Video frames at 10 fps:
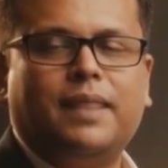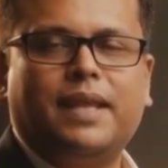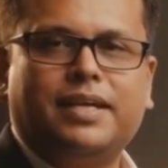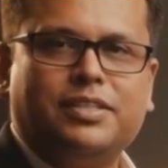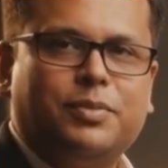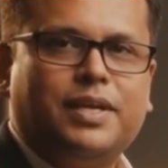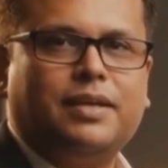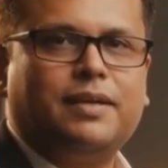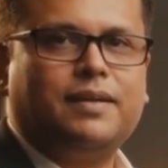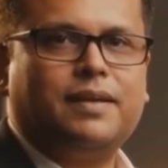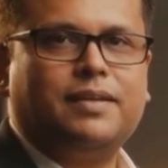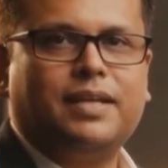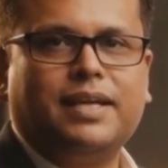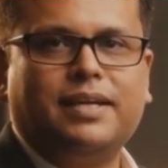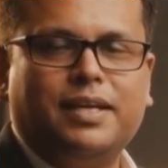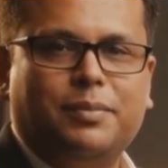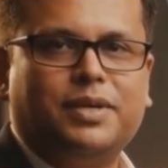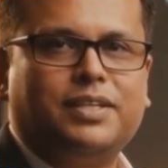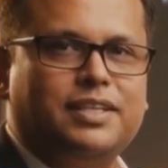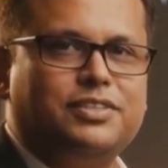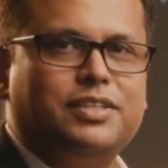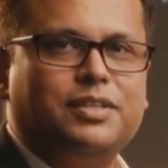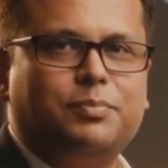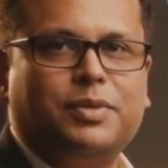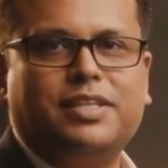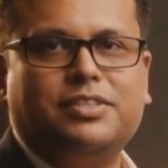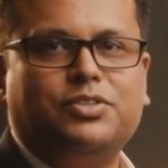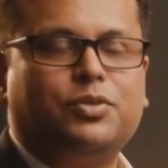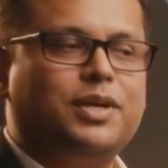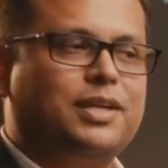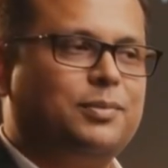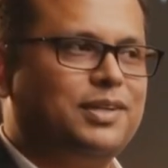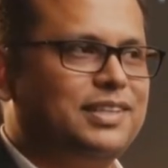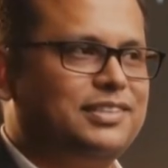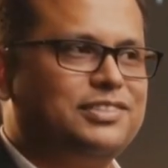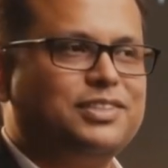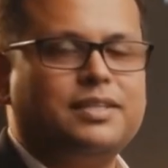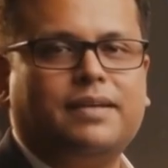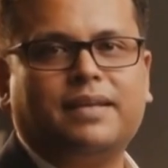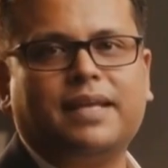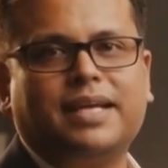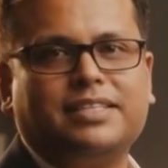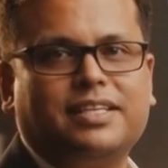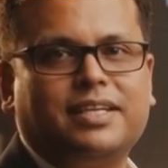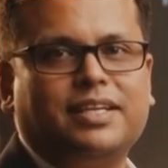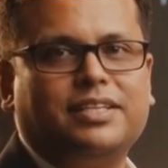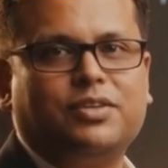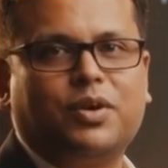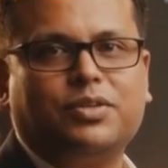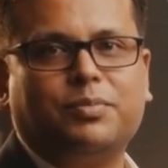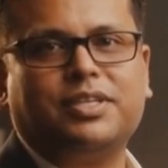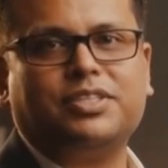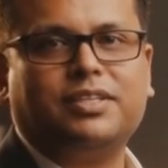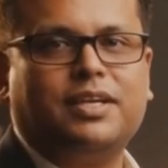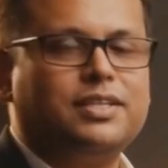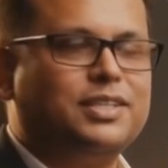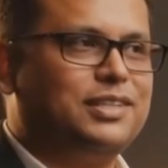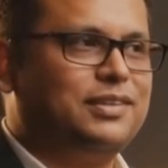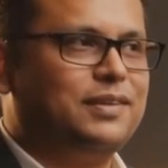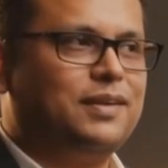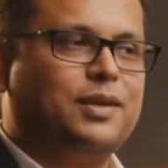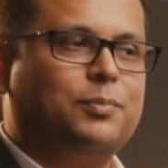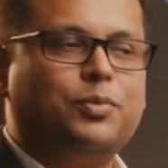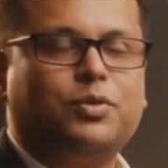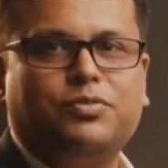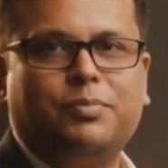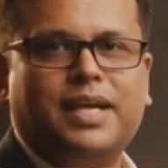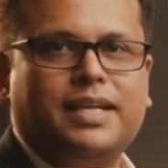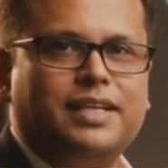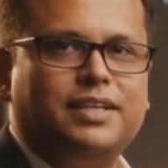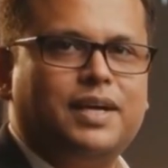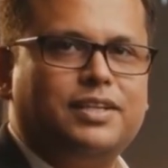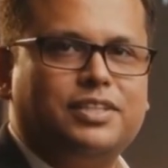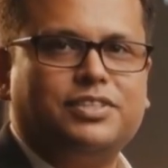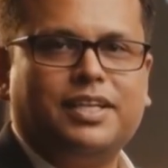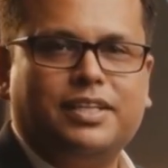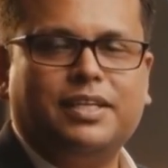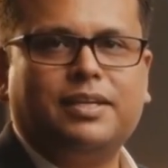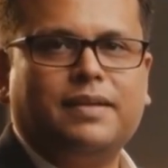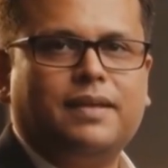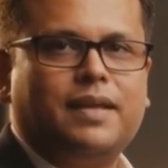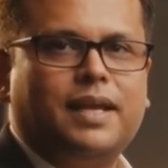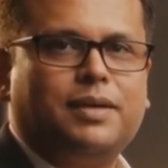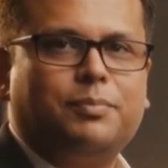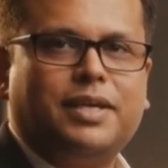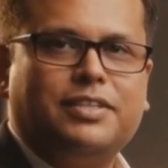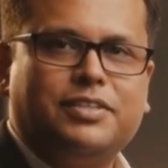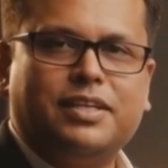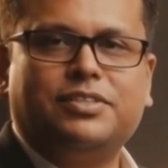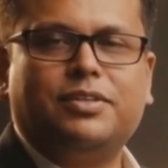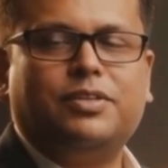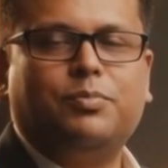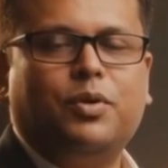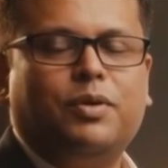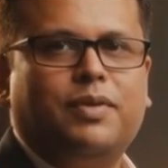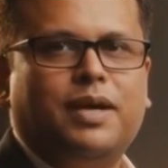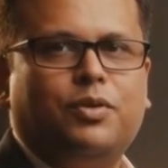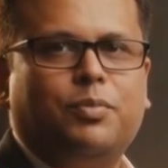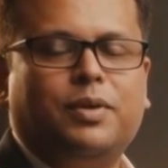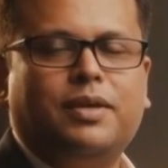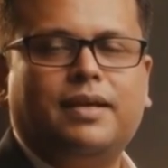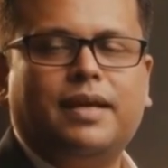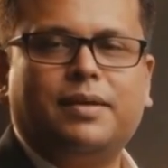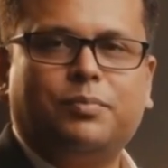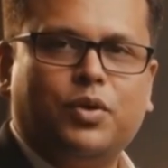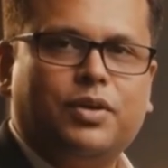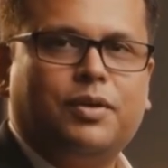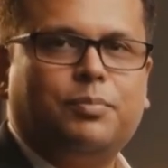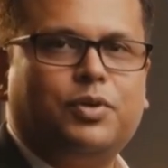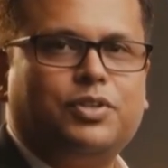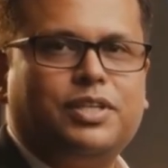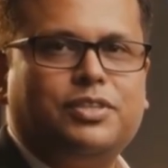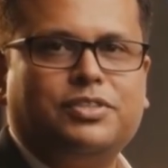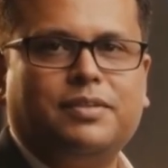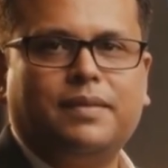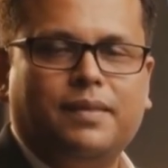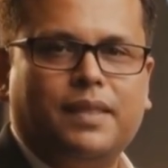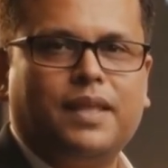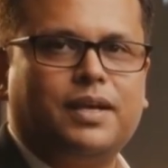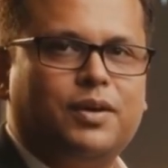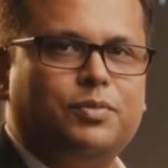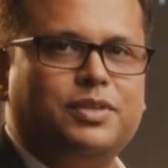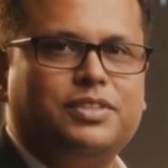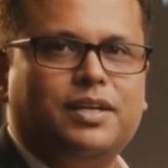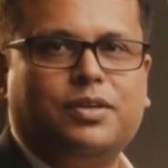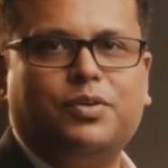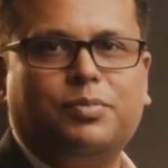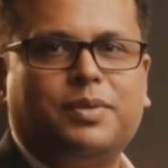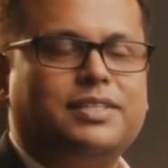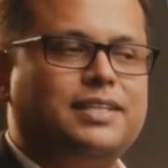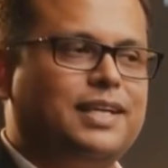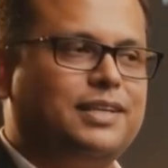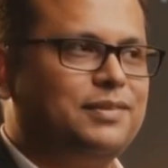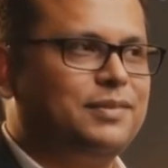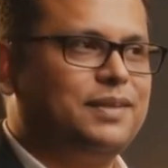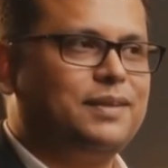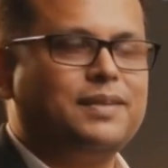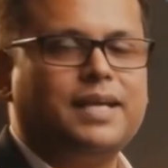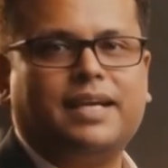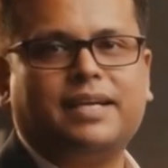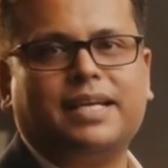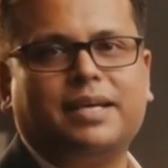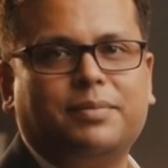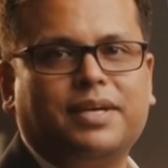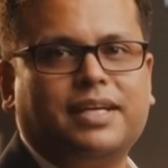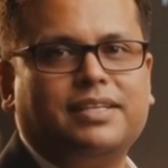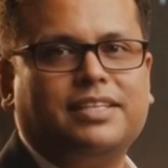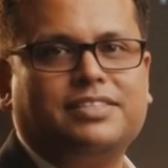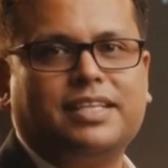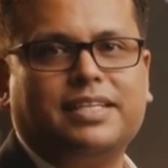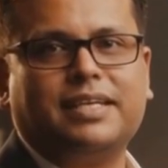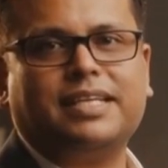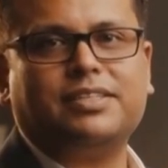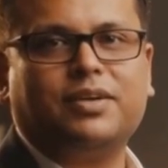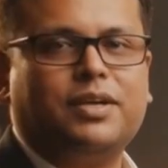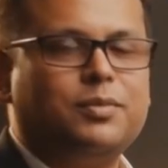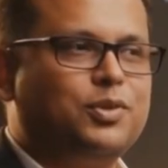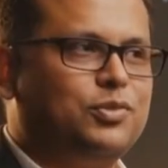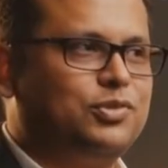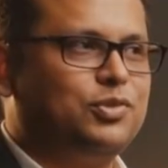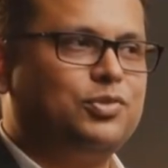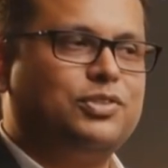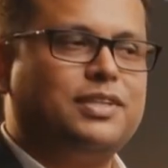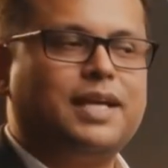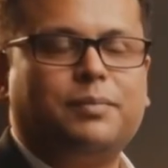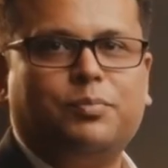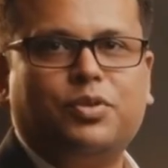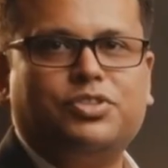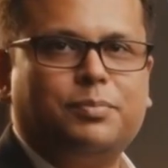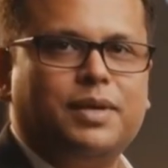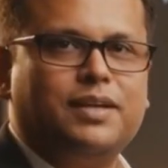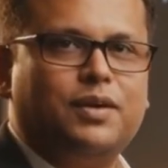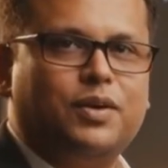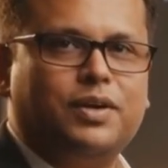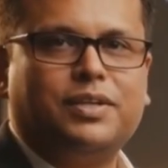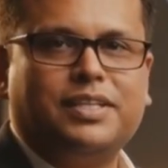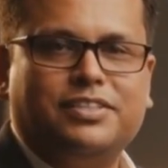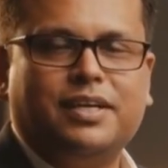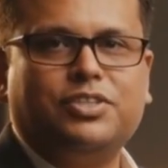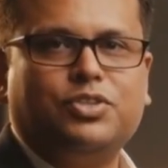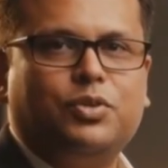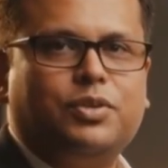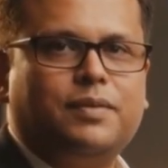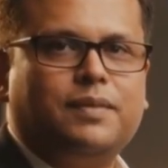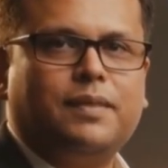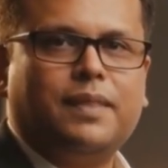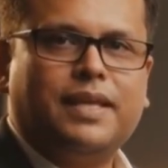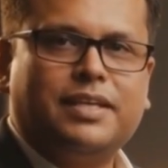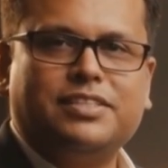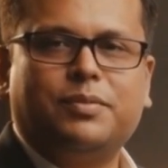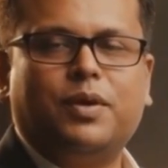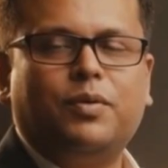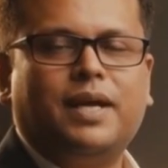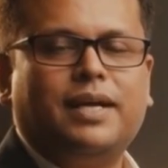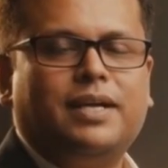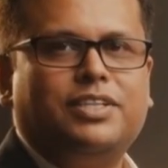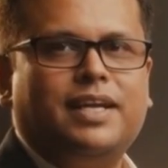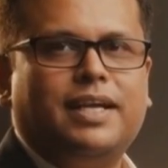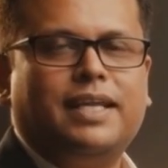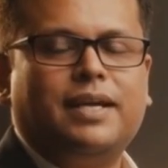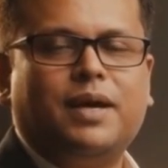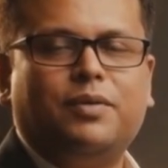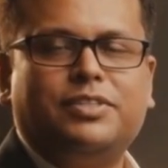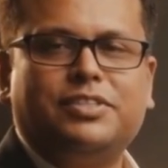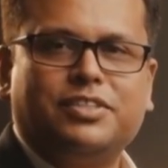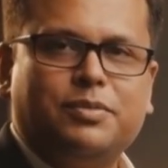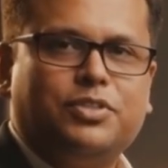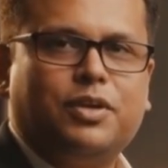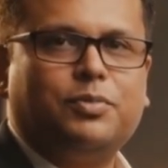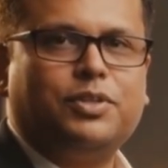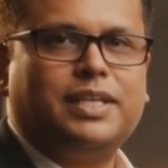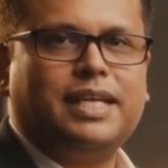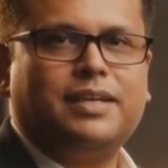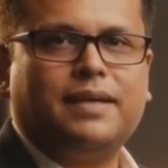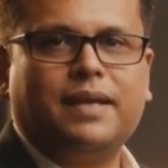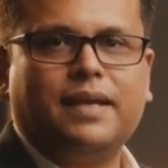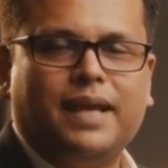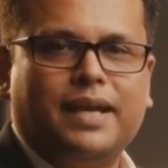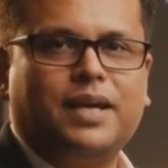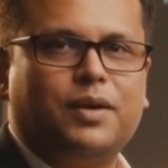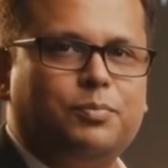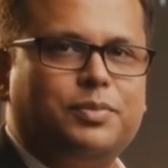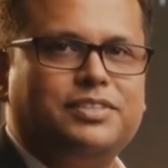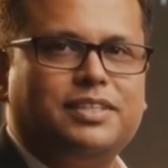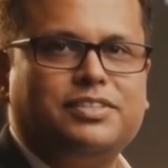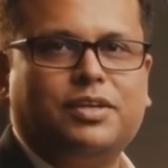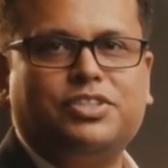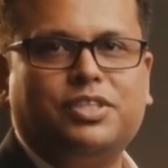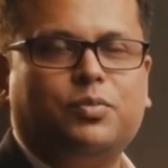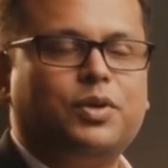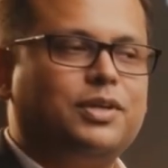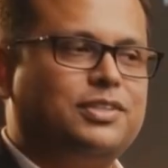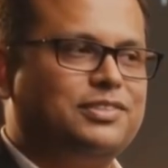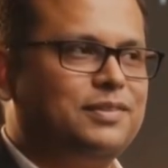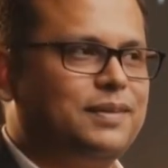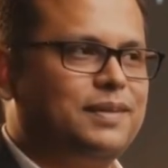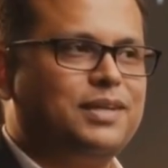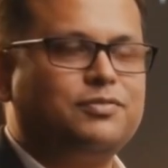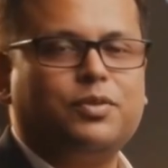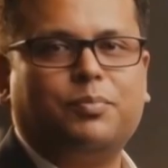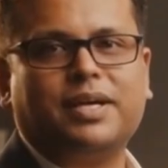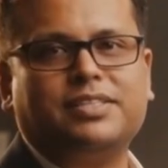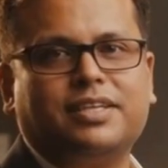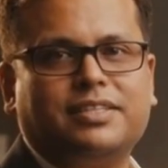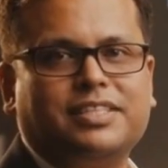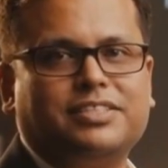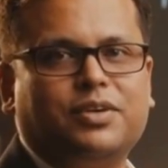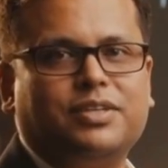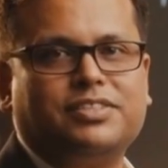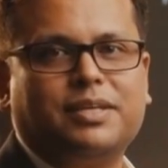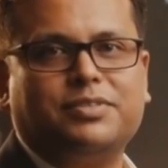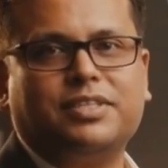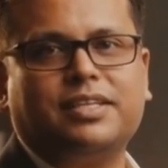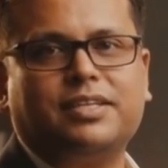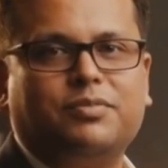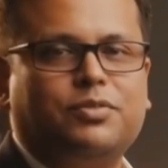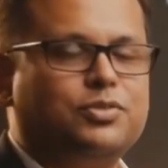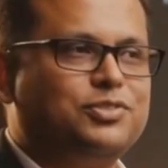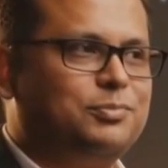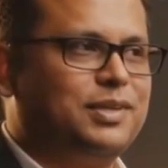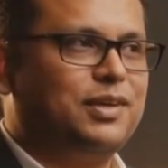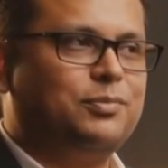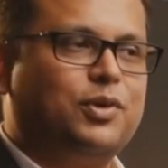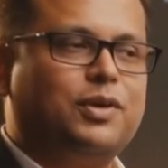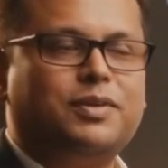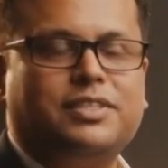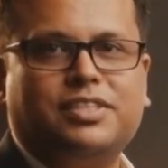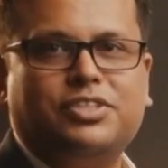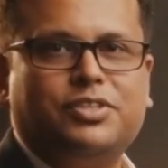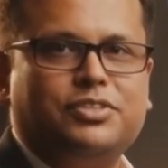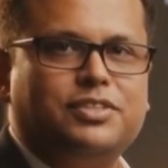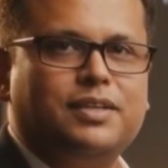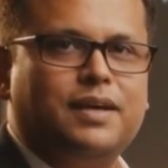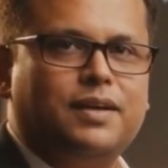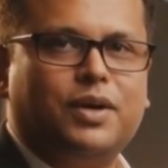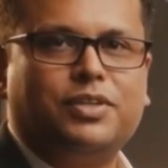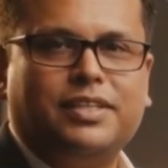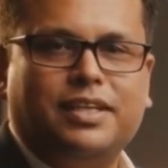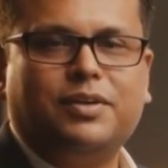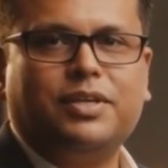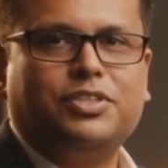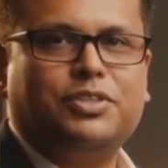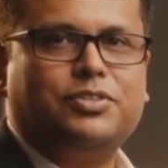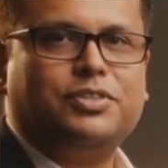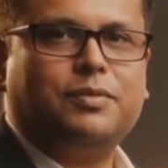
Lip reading: I explain that API testing breaks UI dependency, accelerates automation learning, improves backend understanding, and makes testers more valuable in modern projects. I always conclude by saying that API testing is not about tools like Postman or Rest Assured. It is about understanding how systems communicate and how business logic works. If you master these concepts, interviews become conversations, not interrogations.